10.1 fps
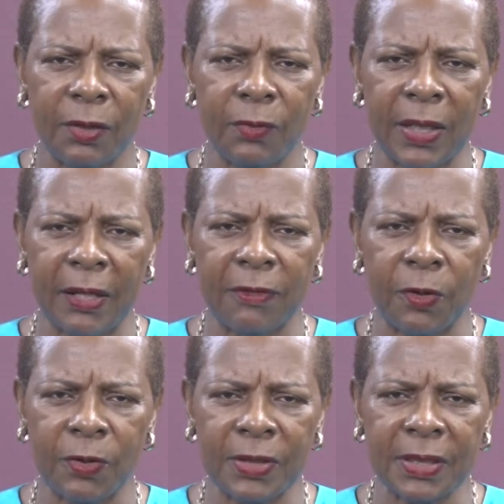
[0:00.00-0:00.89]
We have
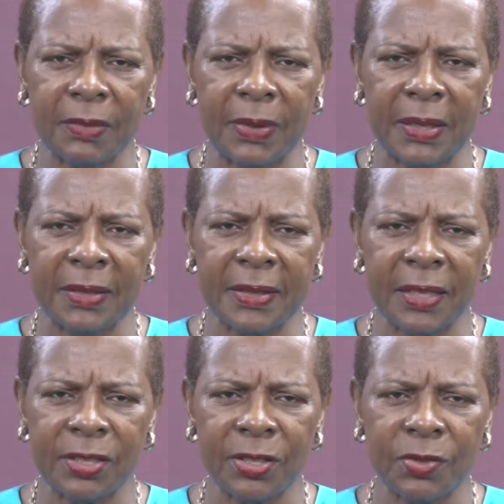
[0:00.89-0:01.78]
hosted many
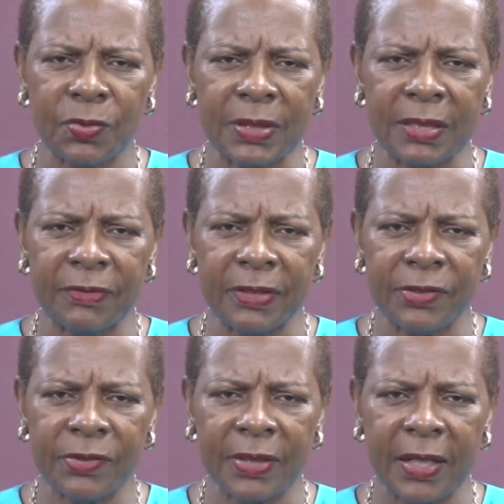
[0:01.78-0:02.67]
sessions with civil
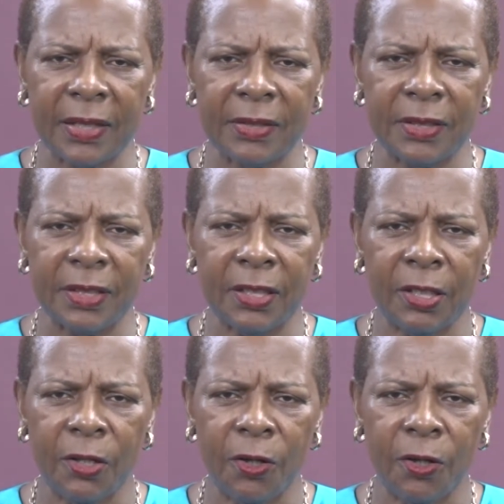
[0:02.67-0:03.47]
society,